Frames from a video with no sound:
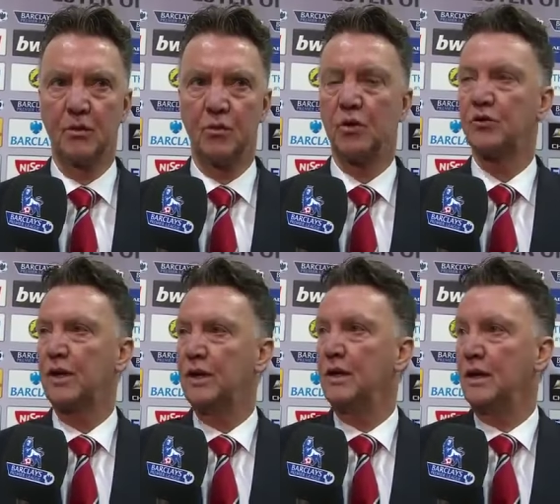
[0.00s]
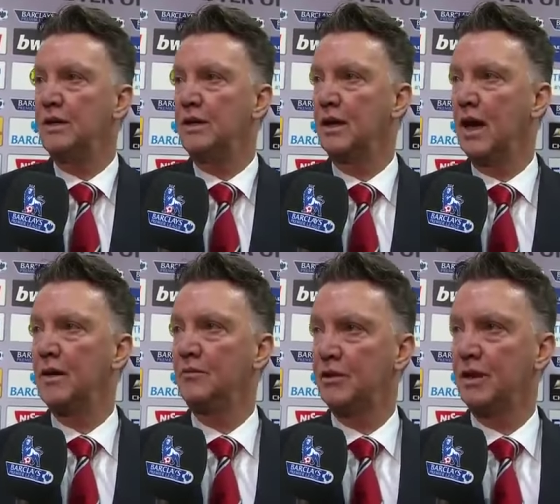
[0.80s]
was in, in the
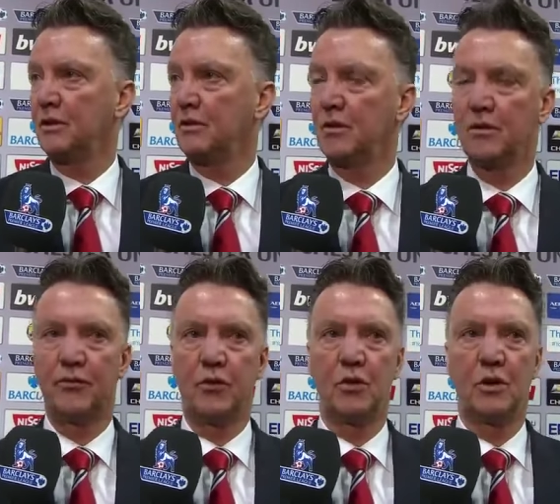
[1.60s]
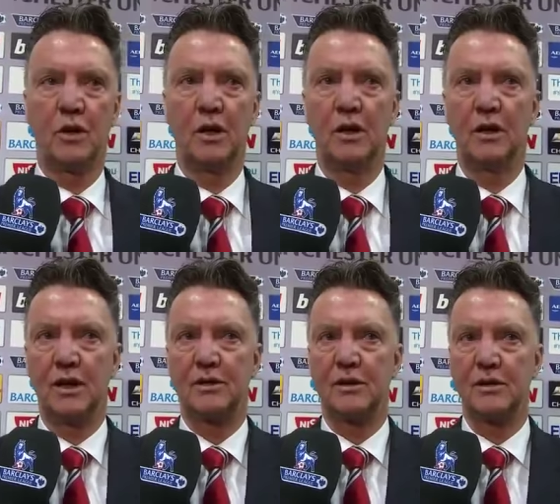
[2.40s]
game still for
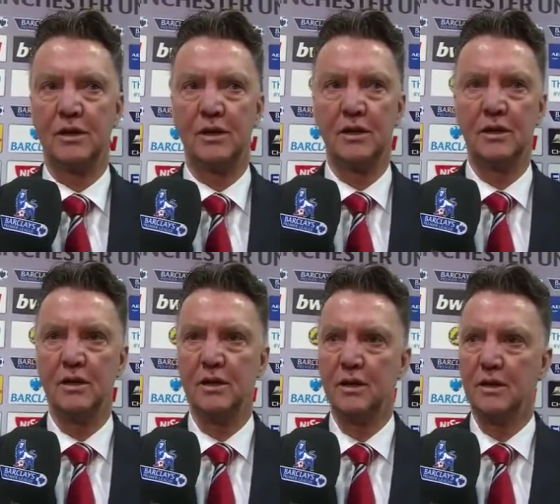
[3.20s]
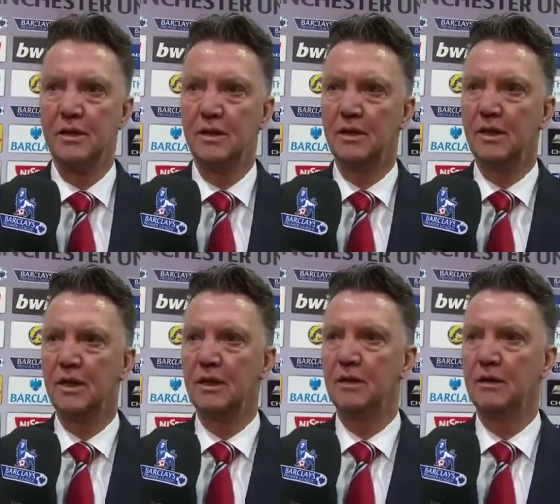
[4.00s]
Leicester City.
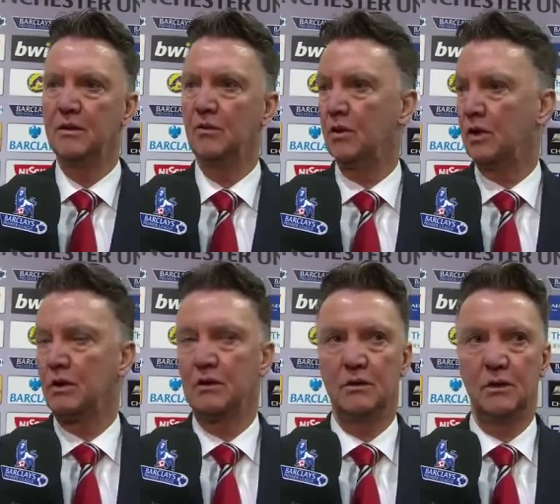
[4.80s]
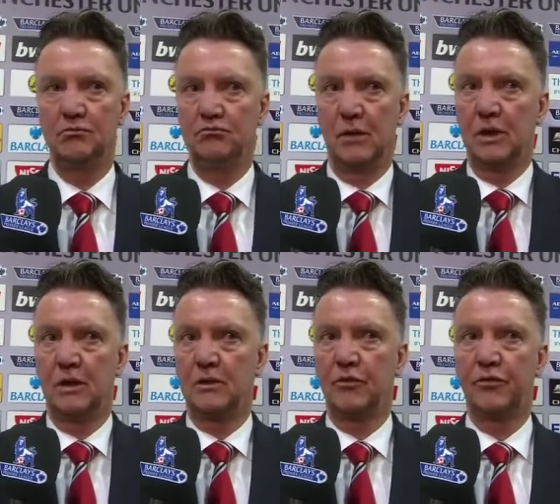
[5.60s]
And there were a
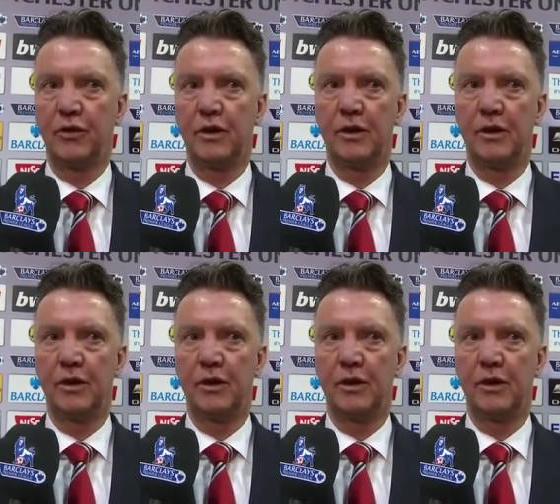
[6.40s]
lot of